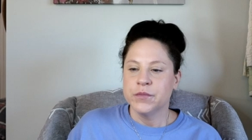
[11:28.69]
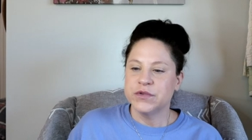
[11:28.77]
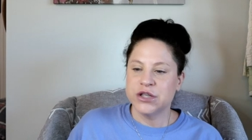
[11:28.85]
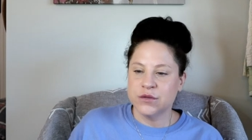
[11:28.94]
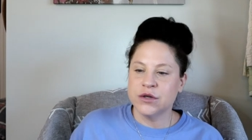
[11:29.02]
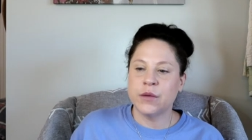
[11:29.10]

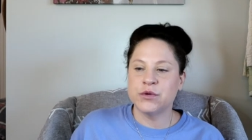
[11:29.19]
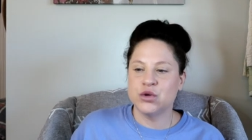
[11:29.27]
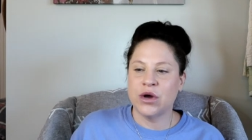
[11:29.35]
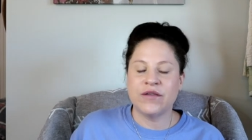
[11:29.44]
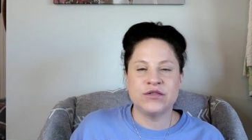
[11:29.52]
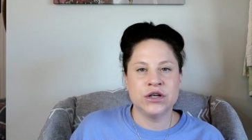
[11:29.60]
sometimes
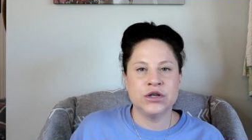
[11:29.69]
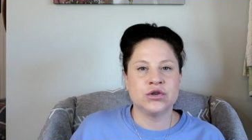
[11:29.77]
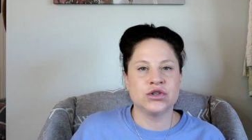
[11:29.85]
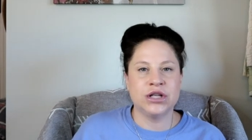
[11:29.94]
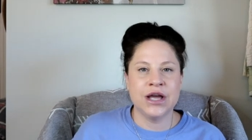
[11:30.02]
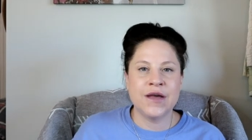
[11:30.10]
you have to
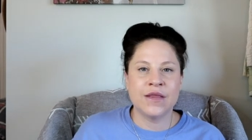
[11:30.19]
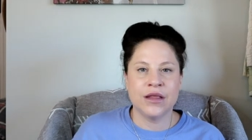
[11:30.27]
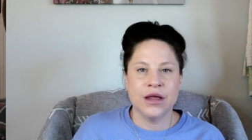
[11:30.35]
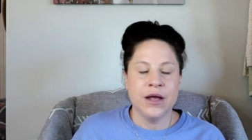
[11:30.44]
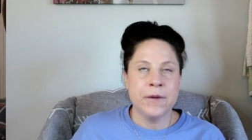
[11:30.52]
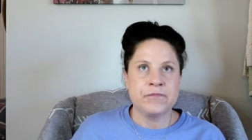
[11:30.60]
understand
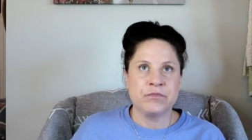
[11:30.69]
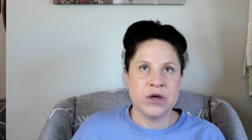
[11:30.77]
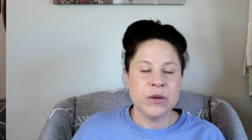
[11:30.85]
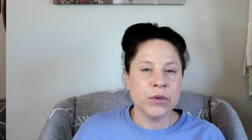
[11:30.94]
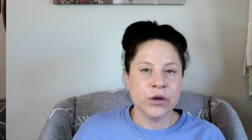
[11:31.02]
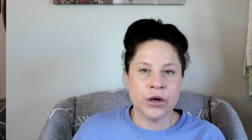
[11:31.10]

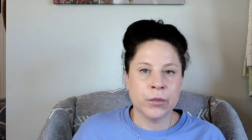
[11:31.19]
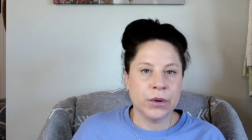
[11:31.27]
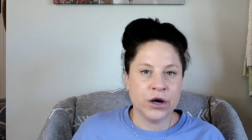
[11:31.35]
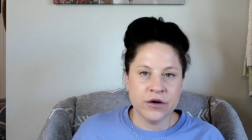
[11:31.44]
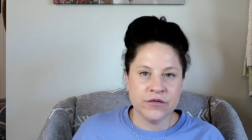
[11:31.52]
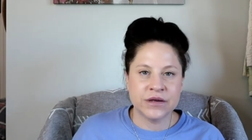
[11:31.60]
people are
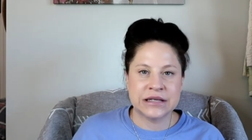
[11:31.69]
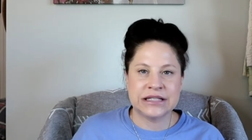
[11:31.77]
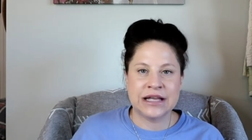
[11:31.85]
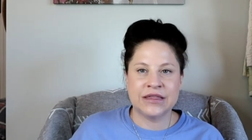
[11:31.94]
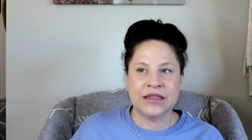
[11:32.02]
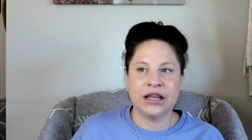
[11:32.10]

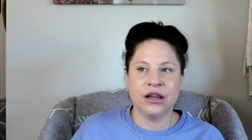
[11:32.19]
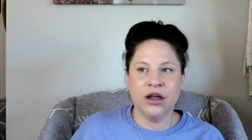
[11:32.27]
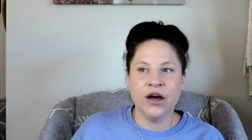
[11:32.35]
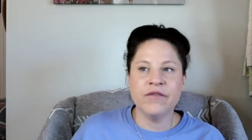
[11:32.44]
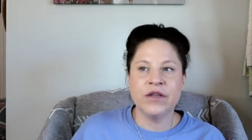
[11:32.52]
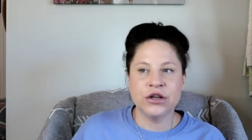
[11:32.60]
imperfect and the
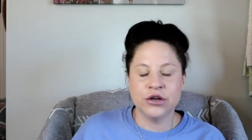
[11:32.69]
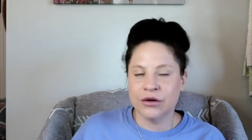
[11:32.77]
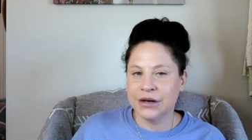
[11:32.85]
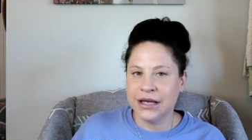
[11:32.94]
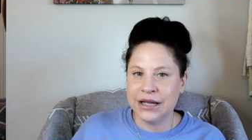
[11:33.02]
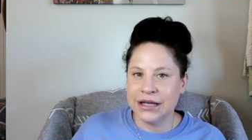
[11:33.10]
love that
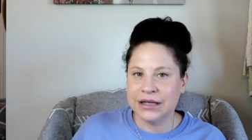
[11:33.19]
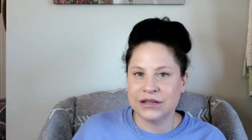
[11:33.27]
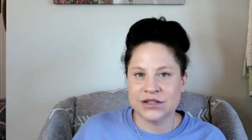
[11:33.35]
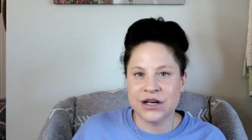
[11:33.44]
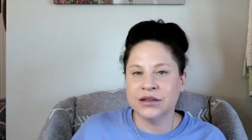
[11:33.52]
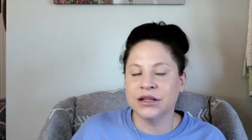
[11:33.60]
you're needing
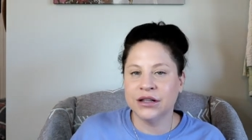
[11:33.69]
is not the